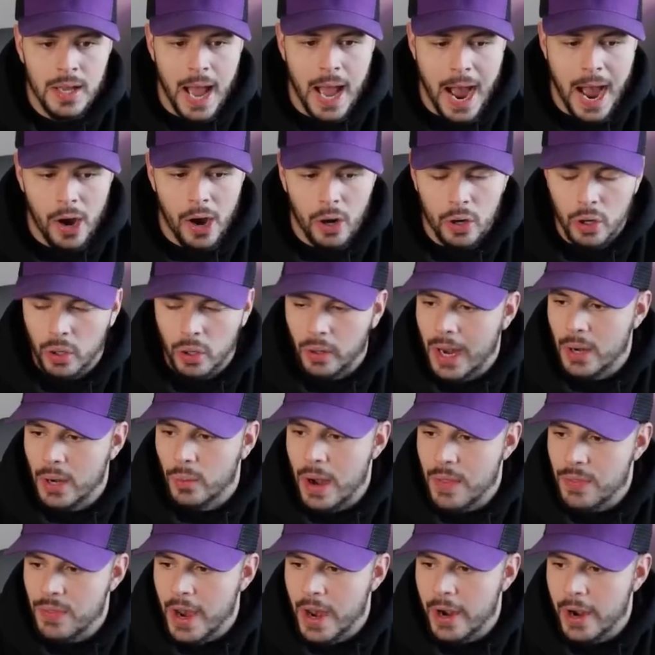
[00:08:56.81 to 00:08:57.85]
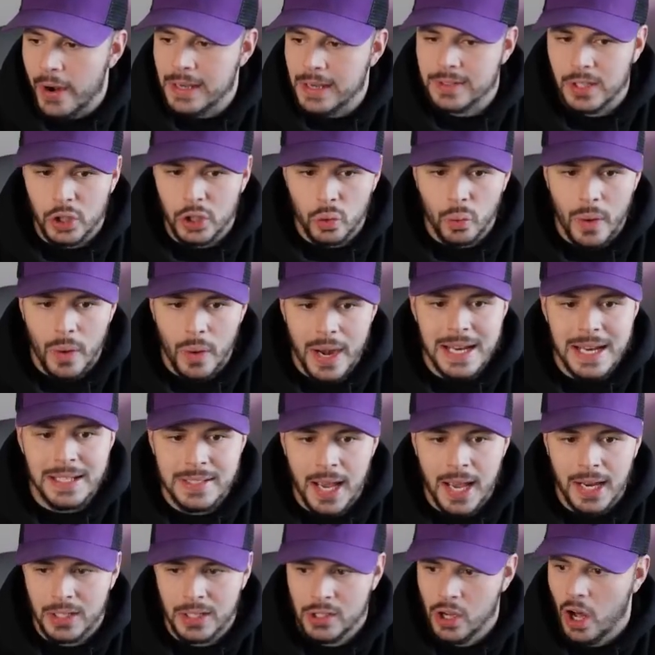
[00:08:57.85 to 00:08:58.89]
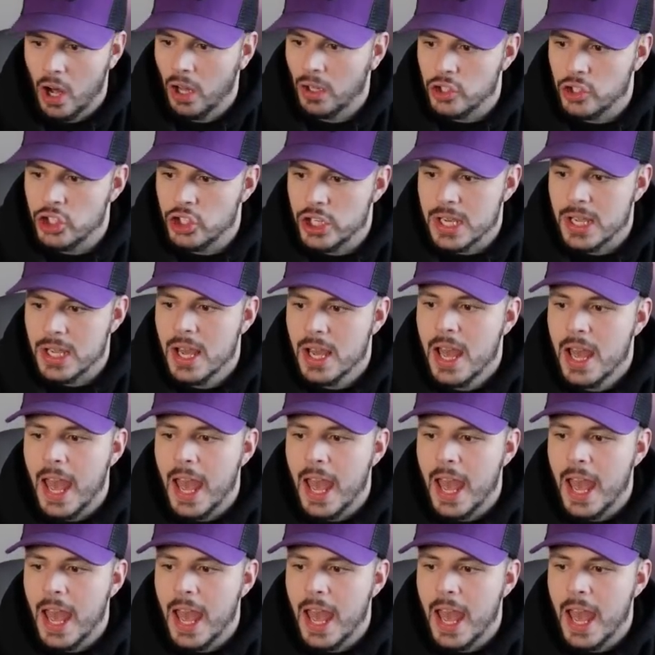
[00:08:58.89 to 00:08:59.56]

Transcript: Algorand right there as a great technology